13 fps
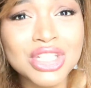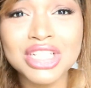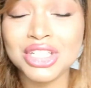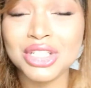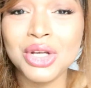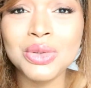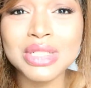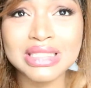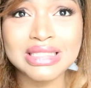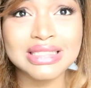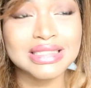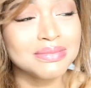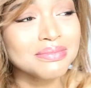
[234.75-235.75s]
you're gonna know
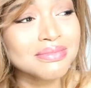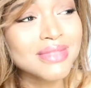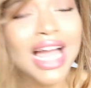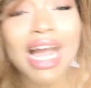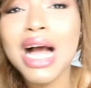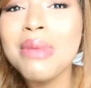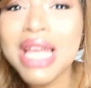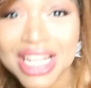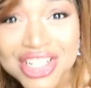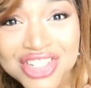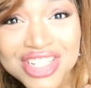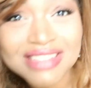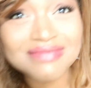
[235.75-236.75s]
is I'm
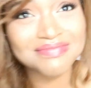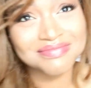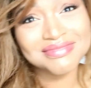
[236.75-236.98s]
Haitian.